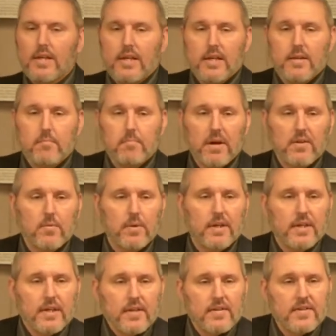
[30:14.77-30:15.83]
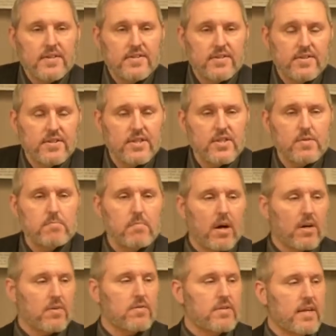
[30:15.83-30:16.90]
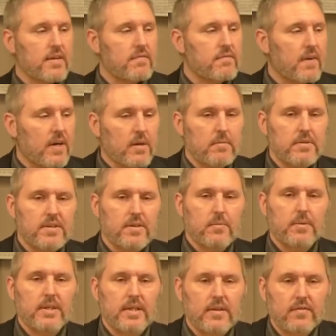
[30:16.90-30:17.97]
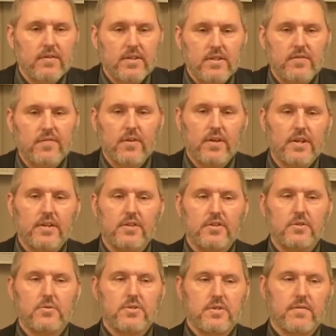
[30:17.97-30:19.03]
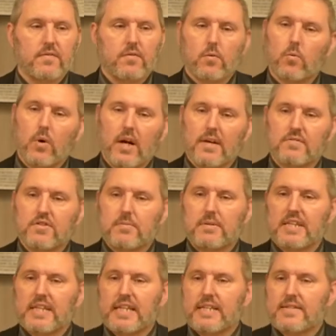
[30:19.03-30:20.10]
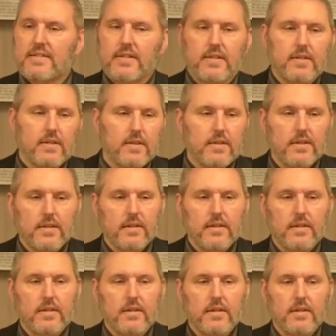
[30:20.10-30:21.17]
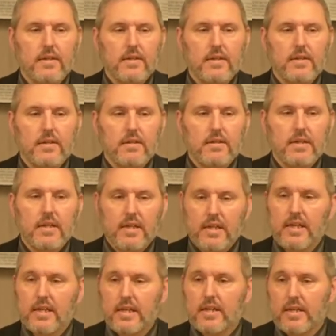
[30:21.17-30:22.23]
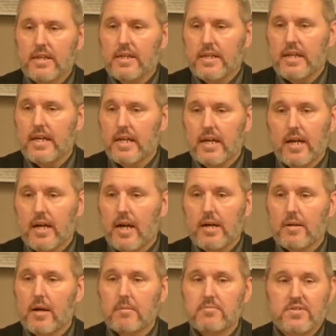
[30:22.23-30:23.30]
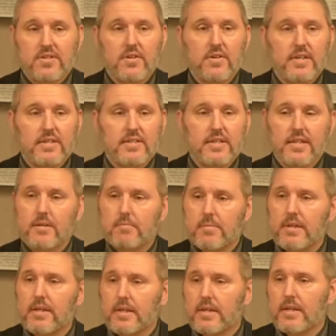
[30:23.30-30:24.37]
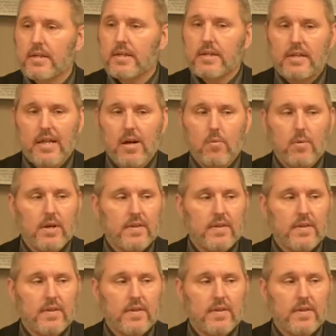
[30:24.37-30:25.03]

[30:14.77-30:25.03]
By the way, this, this modern day environment that we live in is very conducive for wives to be lazy. It, it, it can't, I, I, I'm serious, it can be that way.